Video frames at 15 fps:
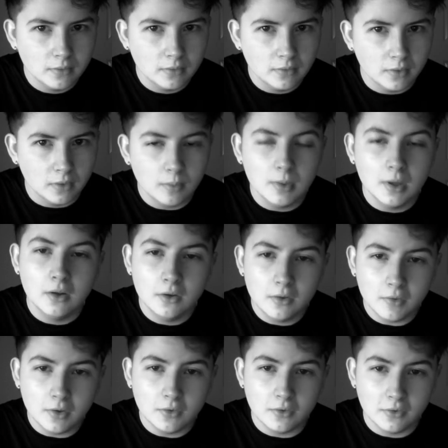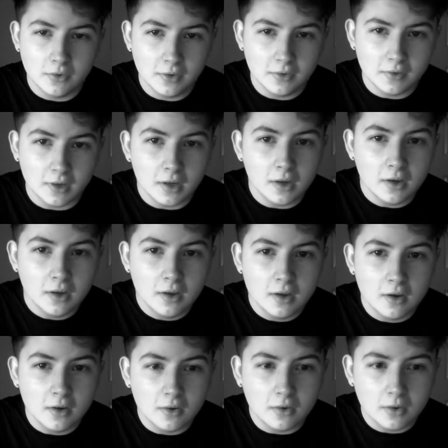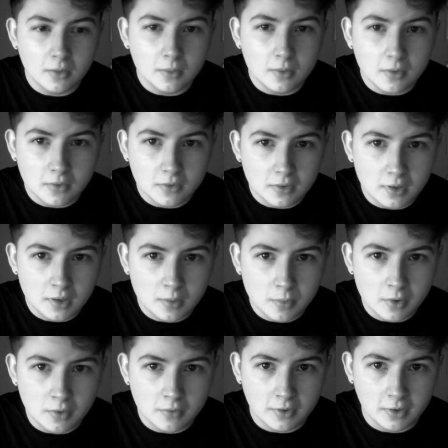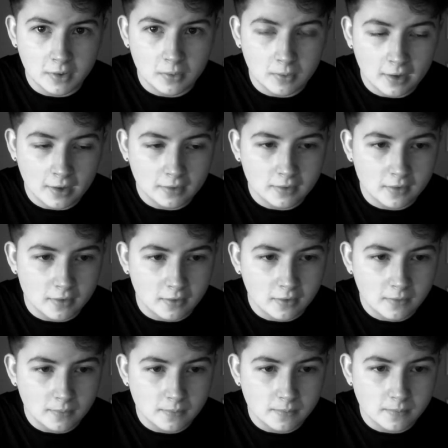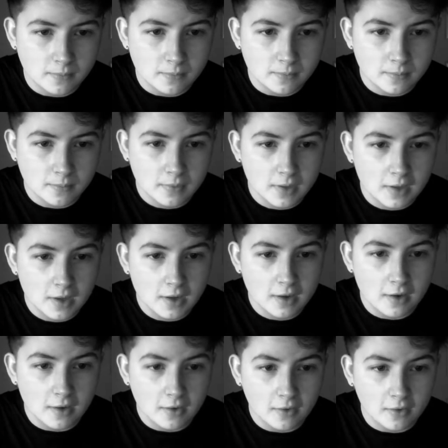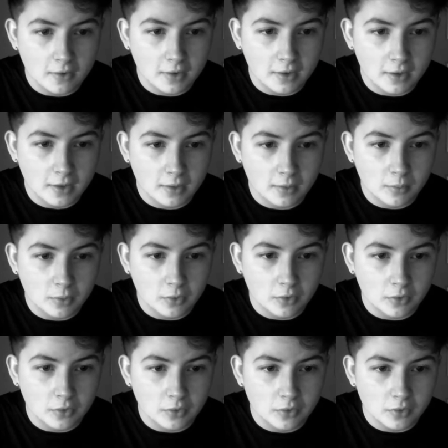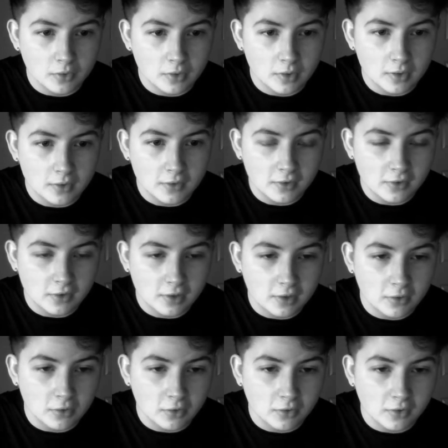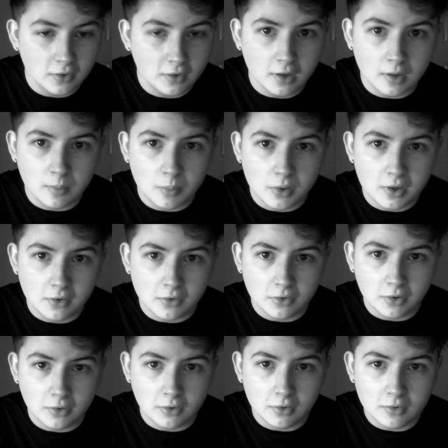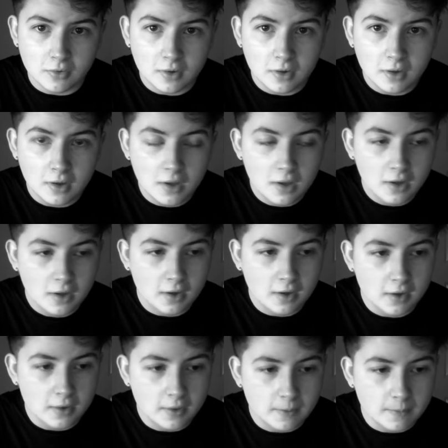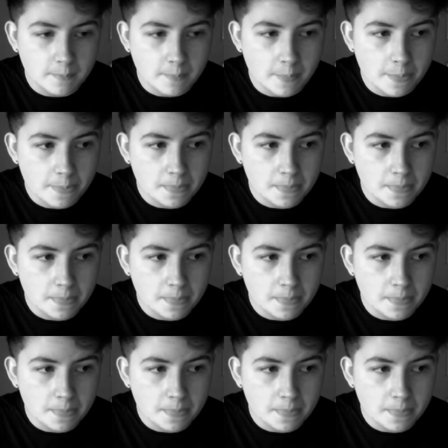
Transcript: No, 2016, I was in a motor vehicle accident. I was essentially crossing a pedestrian crossing, and